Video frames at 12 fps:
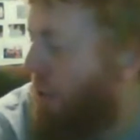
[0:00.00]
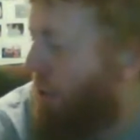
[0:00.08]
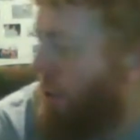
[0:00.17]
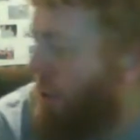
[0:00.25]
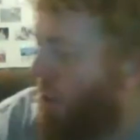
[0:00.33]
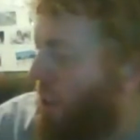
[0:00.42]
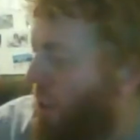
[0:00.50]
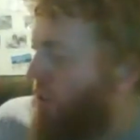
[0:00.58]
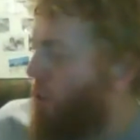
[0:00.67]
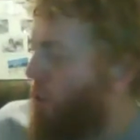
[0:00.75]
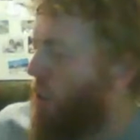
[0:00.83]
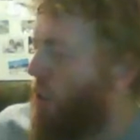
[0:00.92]
the, your
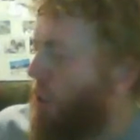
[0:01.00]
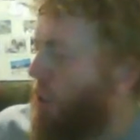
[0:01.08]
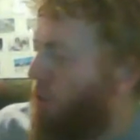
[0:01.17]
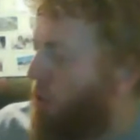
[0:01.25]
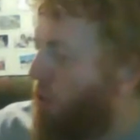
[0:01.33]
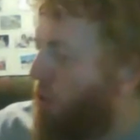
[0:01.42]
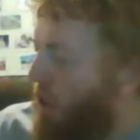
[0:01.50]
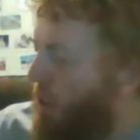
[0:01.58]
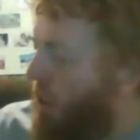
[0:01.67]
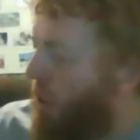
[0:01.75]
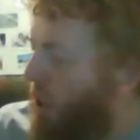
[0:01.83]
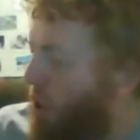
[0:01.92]
terminology with
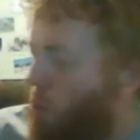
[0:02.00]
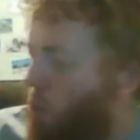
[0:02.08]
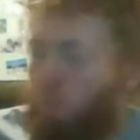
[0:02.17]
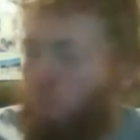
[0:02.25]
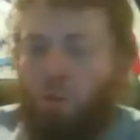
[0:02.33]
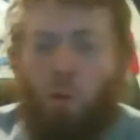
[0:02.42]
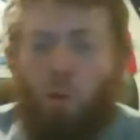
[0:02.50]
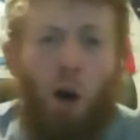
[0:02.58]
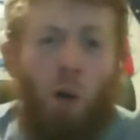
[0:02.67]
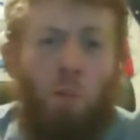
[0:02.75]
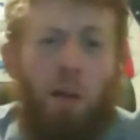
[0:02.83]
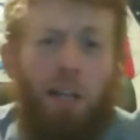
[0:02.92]
this, we've, we've
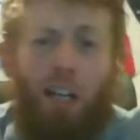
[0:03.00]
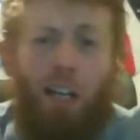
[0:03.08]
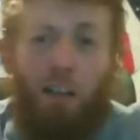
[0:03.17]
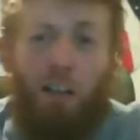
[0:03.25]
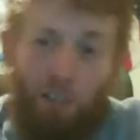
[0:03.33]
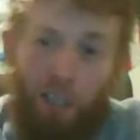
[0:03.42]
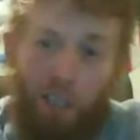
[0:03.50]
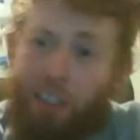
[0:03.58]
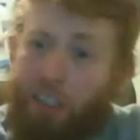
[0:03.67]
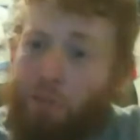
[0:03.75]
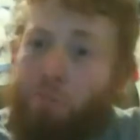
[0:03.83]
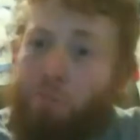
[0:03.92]
all met a
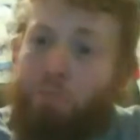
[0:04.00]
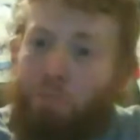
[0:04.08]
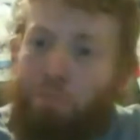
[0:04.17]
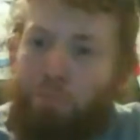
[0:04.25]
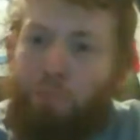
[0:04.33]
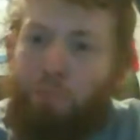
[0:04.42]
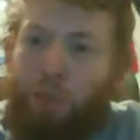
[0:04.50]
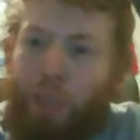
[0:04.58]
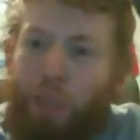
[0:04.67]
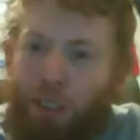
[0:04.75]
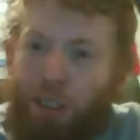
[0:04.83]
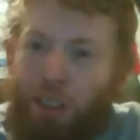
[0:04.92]
raging
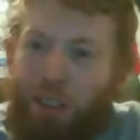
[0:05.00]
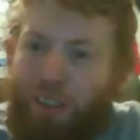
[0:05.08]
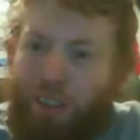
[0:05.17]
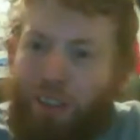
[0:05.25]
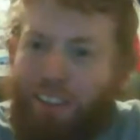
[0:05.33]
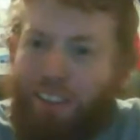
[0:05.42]
bitch. I